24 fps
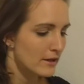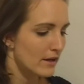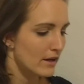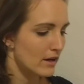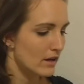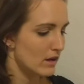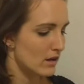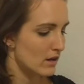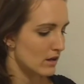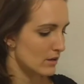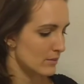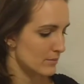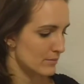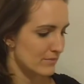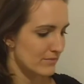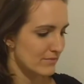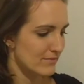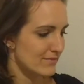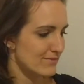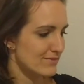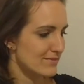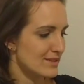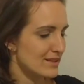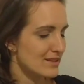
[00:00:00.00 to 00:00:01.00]

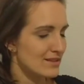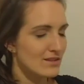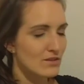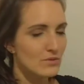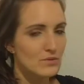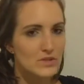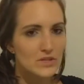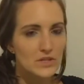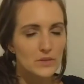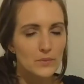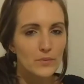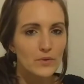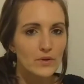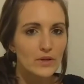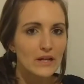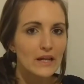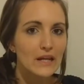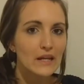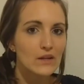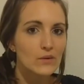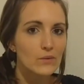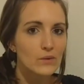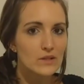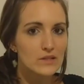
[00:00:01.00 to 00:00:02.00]
Then there were some
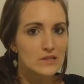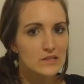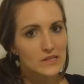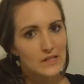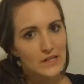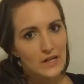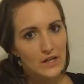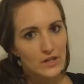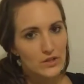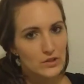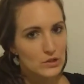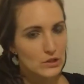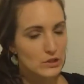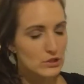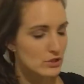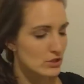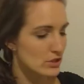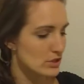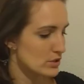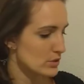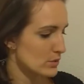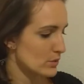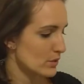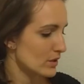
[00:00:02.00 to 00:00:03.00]
organic ones that I got at the
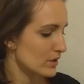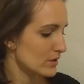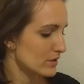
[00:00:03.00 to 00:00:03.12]
grocery store.